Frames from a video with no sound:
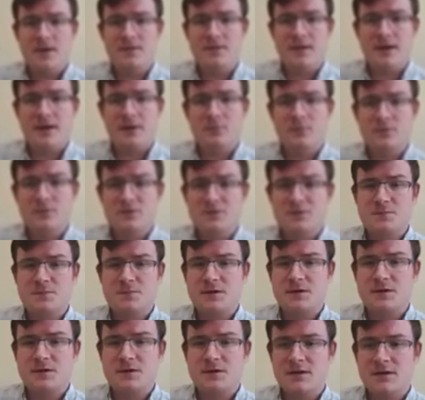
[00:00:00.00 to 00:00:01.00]
And that
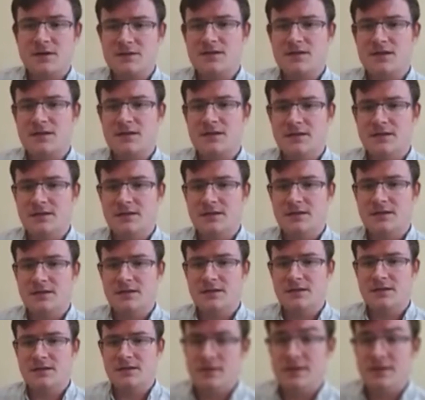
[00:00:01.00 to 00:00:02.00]
was because
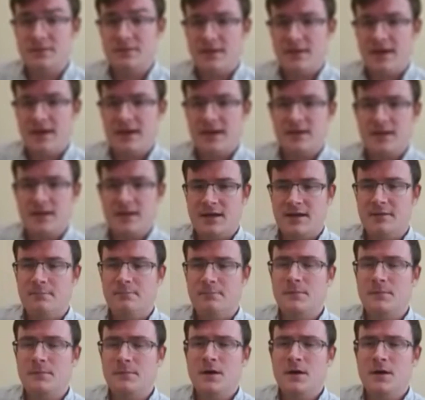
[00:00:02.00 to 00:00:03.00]
in that
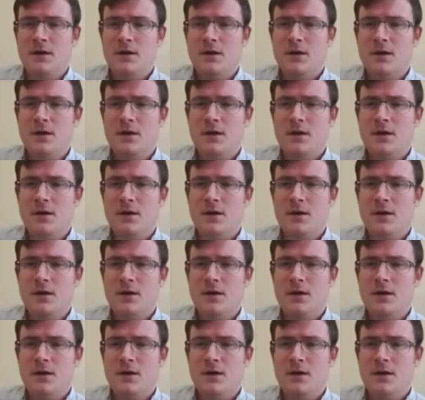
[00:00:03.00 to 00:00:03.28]
game,